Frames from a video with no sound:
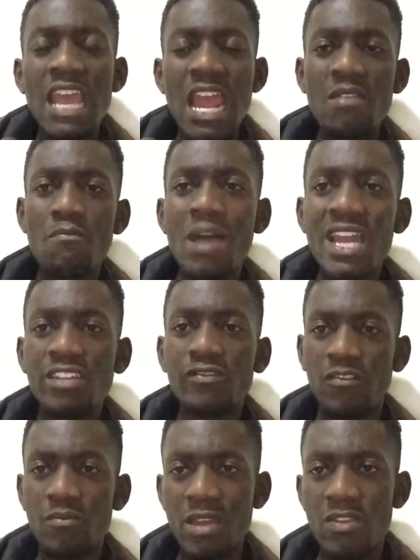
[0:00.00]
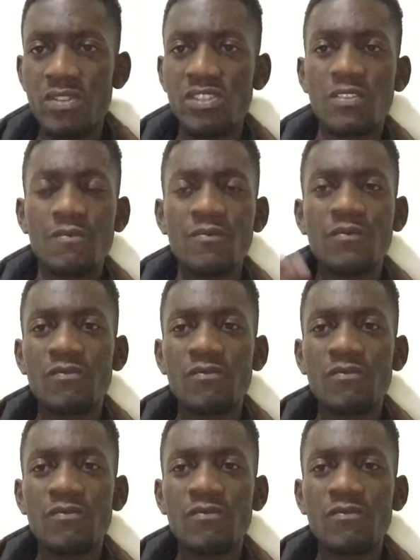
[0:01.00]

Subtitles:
and mind for marriage.